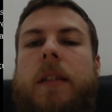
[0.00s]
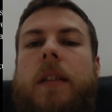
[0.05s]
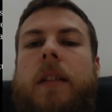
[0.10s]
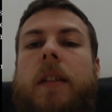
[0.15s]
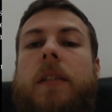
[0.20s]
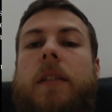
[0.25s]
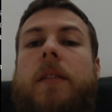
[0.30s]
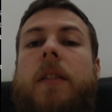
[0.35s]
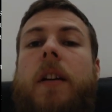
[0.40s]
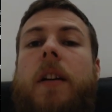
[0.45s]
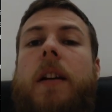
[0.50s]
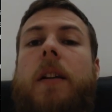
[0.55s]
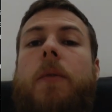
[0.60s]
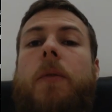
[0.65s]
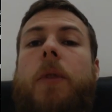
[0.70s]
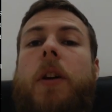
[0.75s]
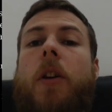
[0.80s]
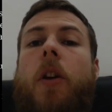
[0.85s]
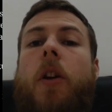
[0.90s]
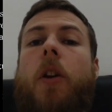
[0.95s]
the study
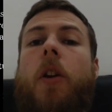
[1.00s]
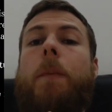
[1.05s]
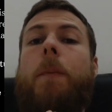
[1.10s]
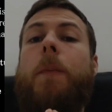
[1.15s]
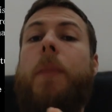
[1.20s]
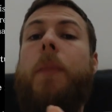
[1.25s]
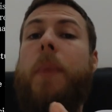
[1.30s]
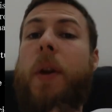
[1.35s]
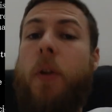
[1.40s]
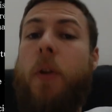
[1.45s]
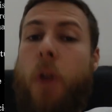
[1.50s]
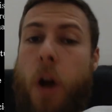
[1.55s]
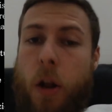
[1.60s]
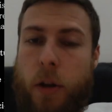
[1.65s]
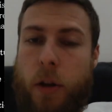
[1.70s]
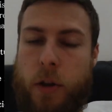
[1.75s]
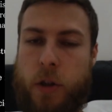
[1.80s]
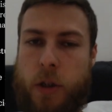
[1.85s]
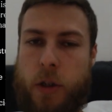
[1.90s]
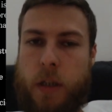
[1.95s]
we call
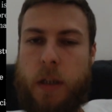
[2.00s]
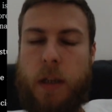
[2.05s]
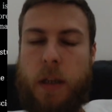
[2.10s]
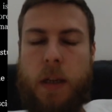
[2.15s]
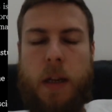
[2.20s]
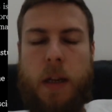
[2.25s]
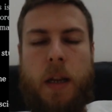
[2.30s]
mereology.